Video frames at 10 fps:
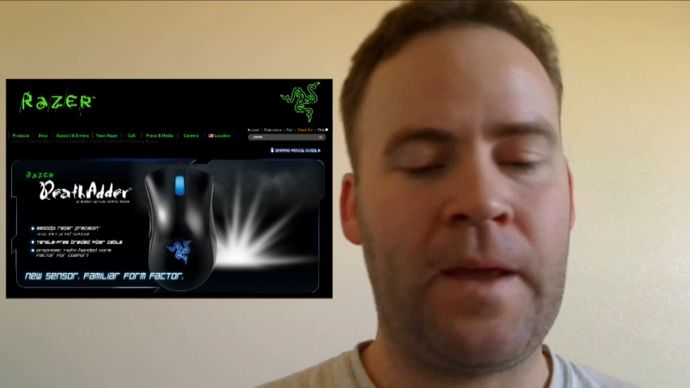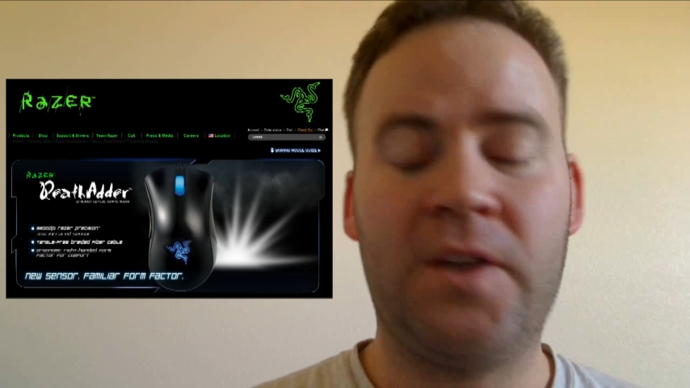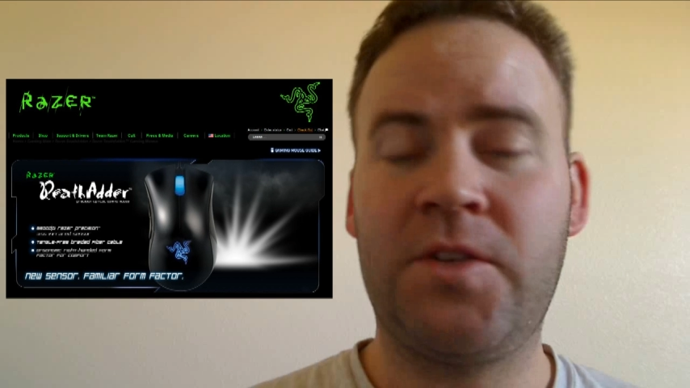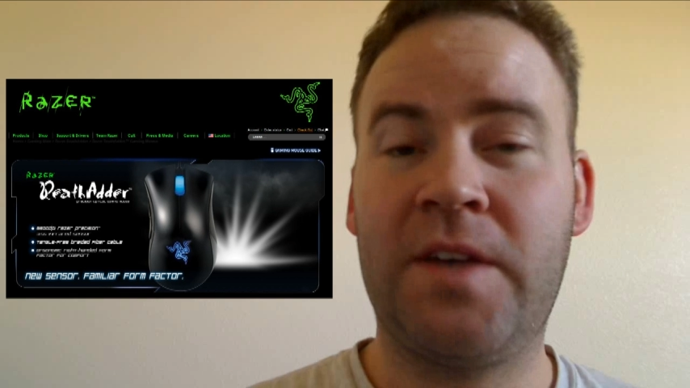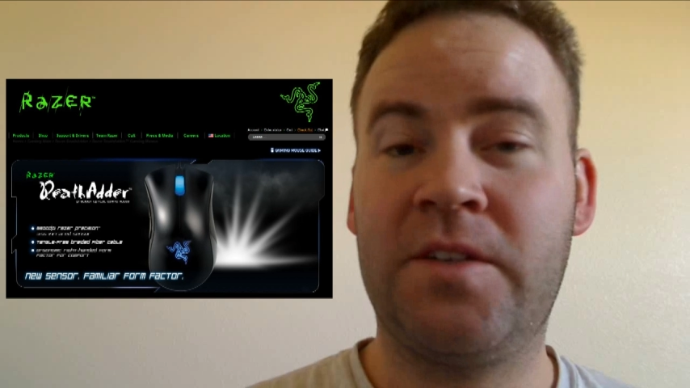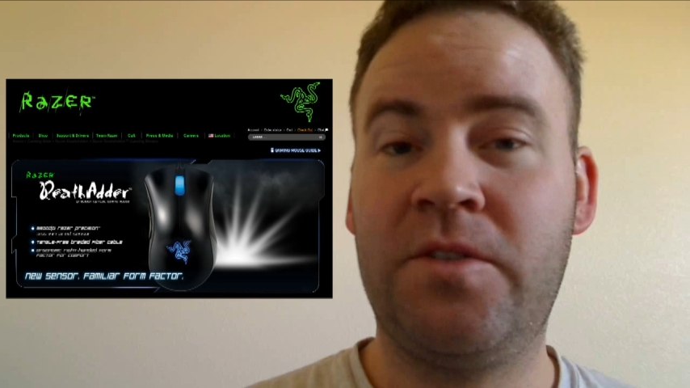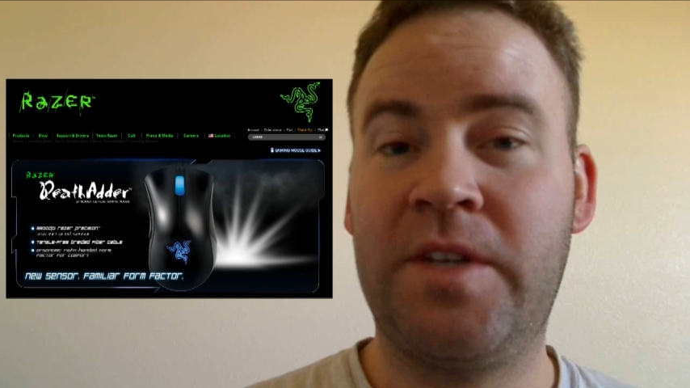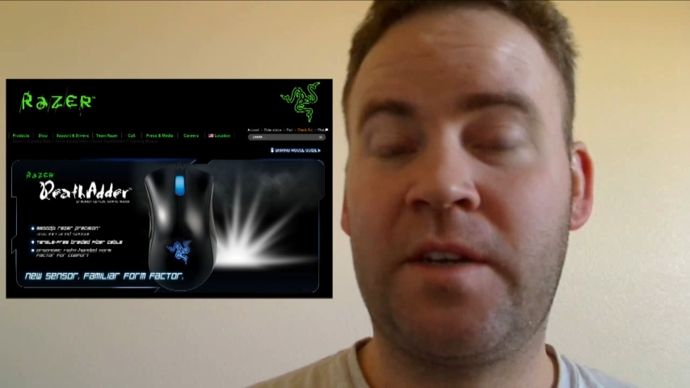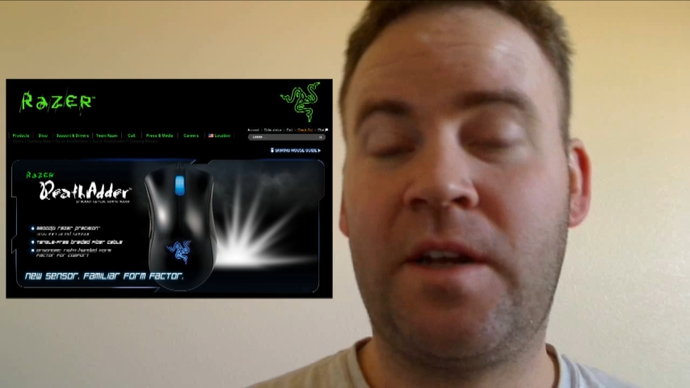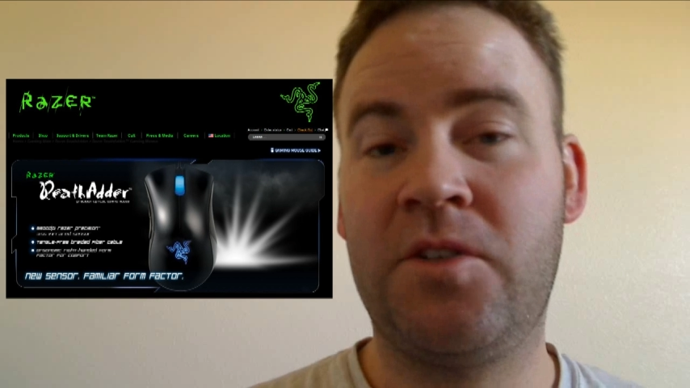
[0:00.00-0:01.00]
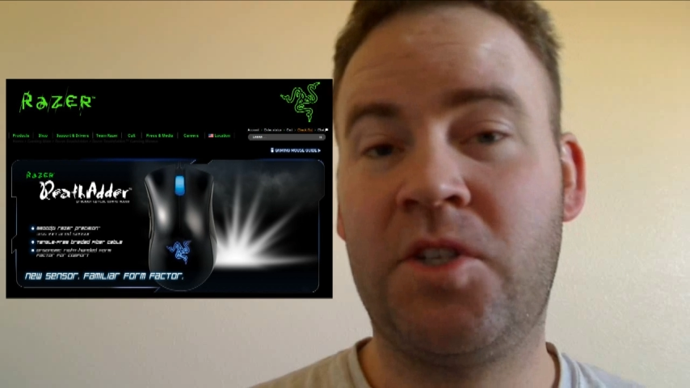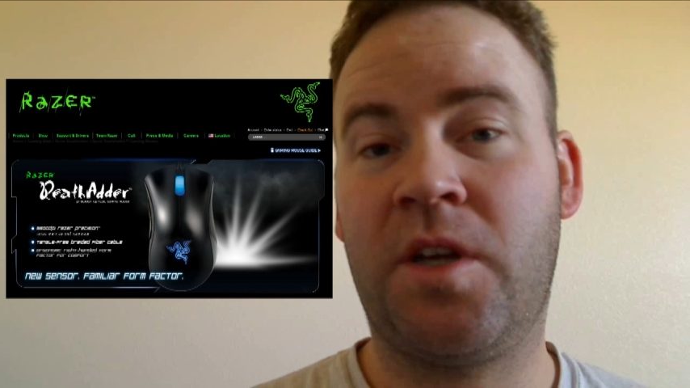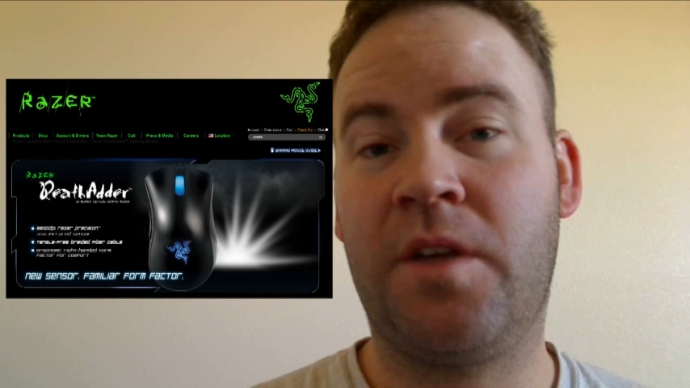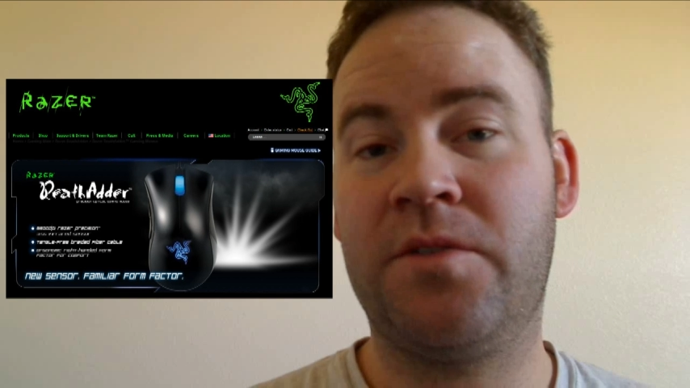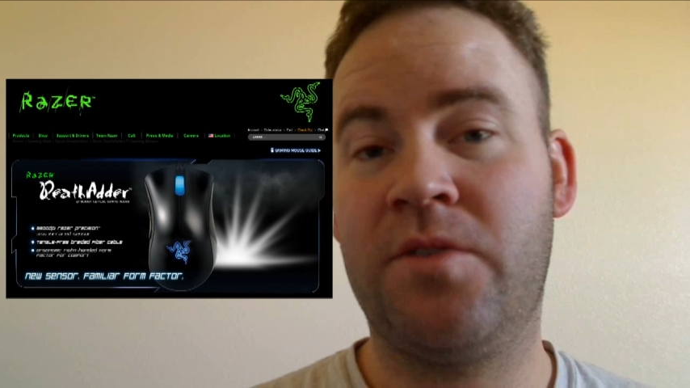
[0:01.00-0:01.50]
Also has a new technology
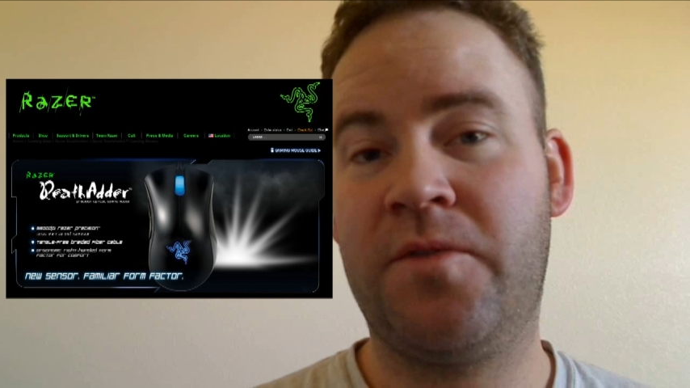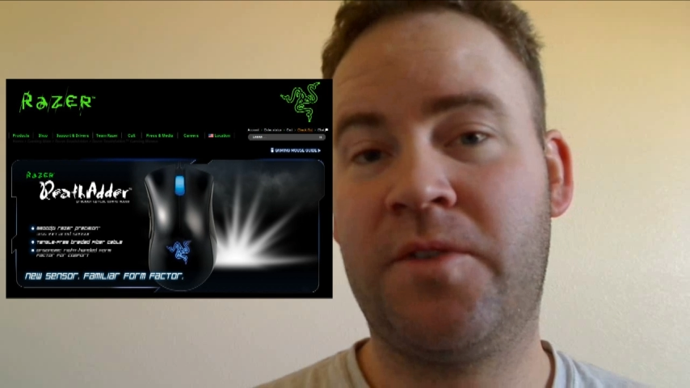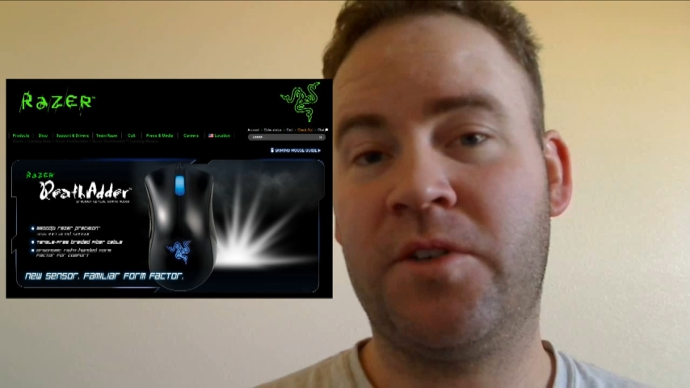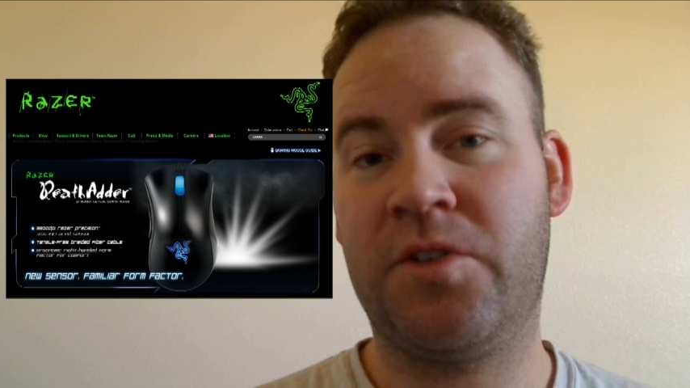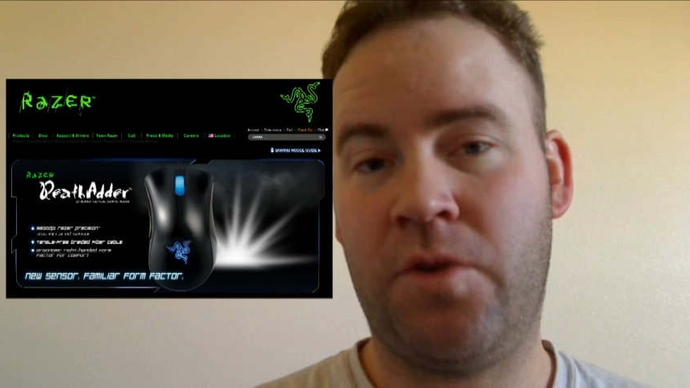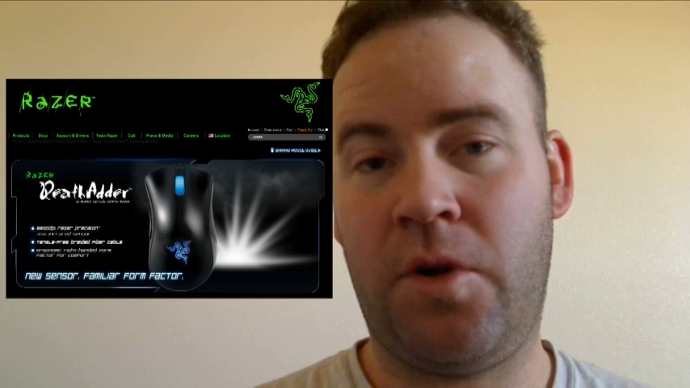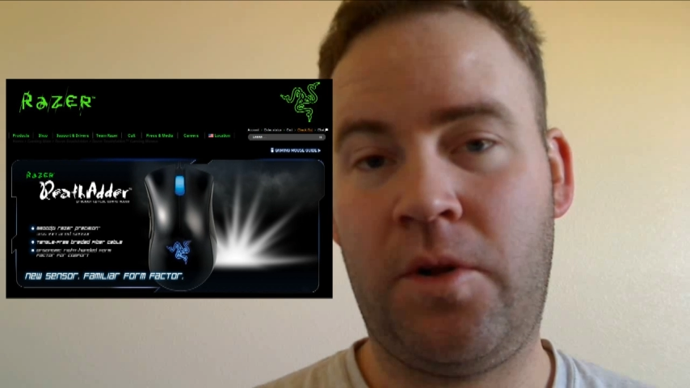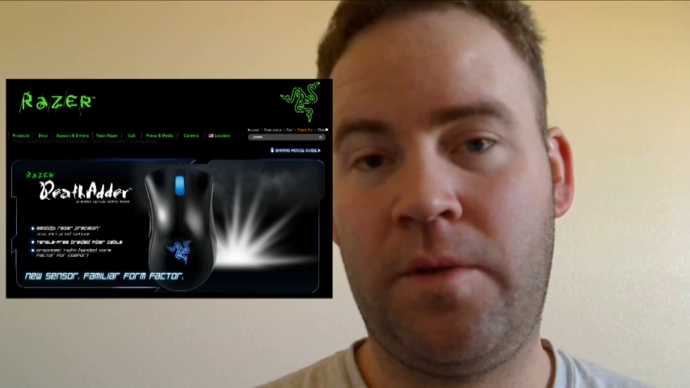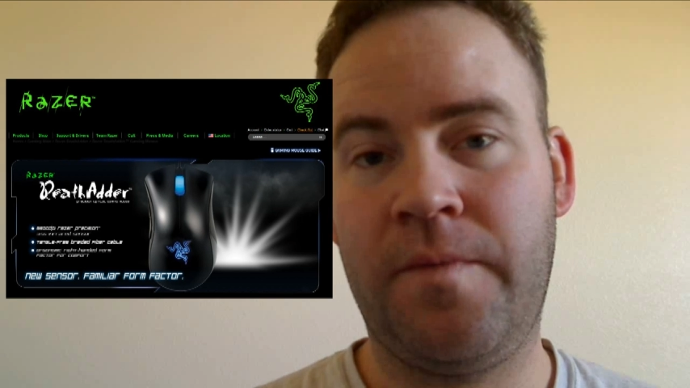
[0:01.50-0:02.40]
called drift control,